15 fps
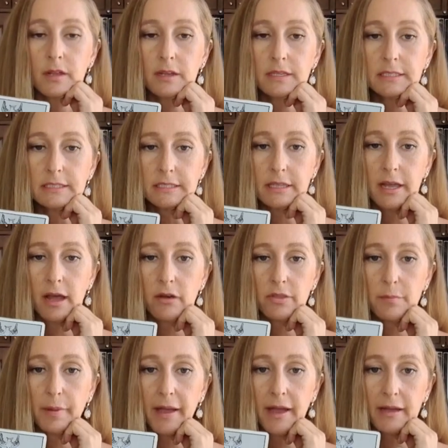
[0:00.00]
See how the
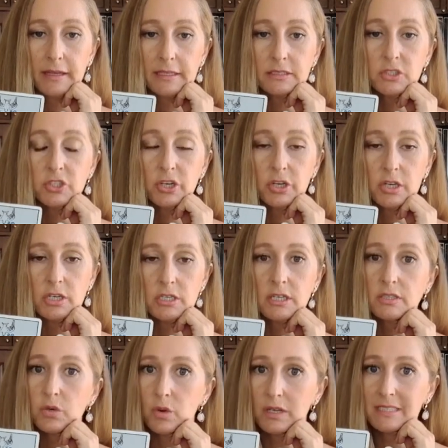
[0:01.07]
back is turned
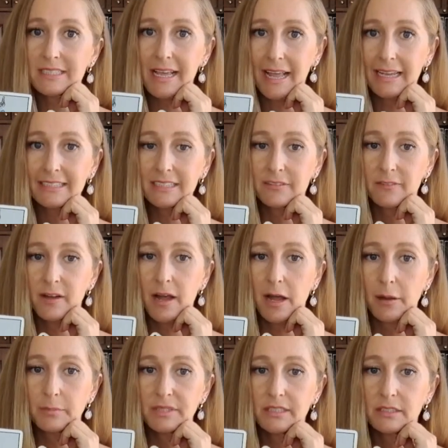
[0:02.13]
towards the Ace of
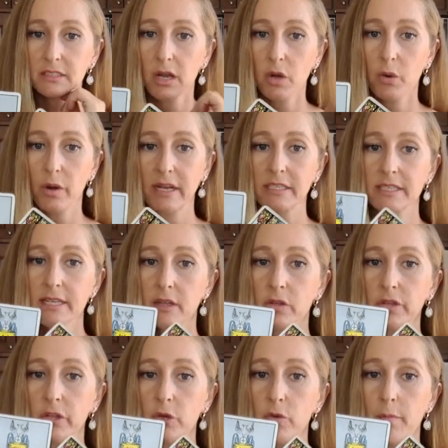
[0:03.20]
Cups. So until
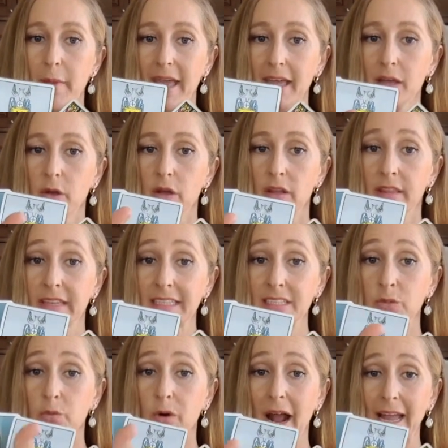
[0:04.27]
you make this
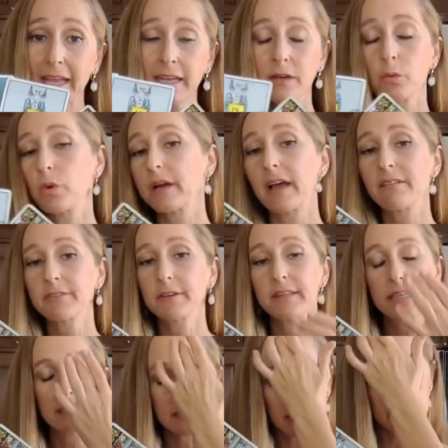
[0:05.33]
right, whatever
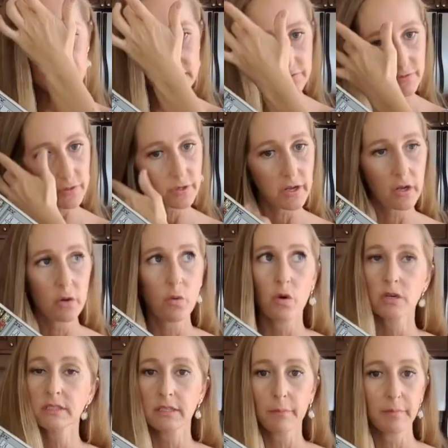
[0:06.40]
this is, Virgo, or
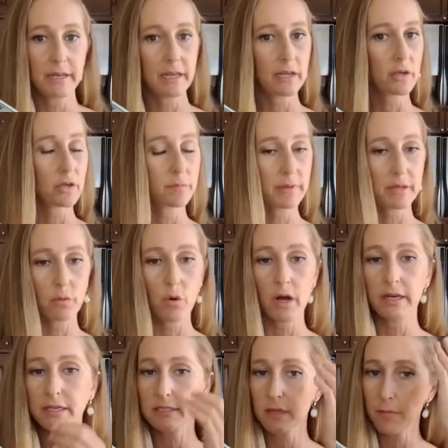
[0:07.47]
somebody could be
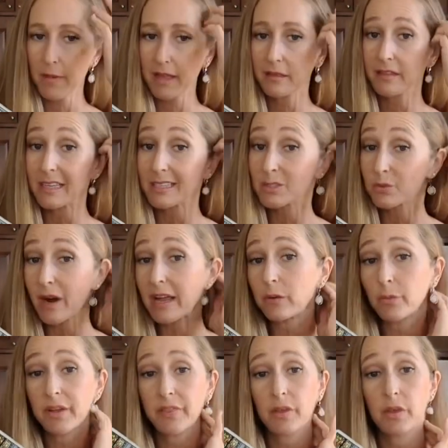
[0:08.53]
wanting to make things right
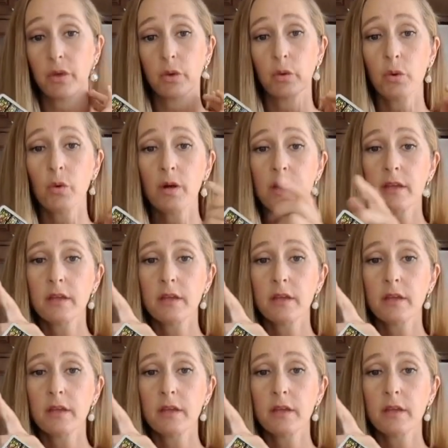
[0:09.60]
with you,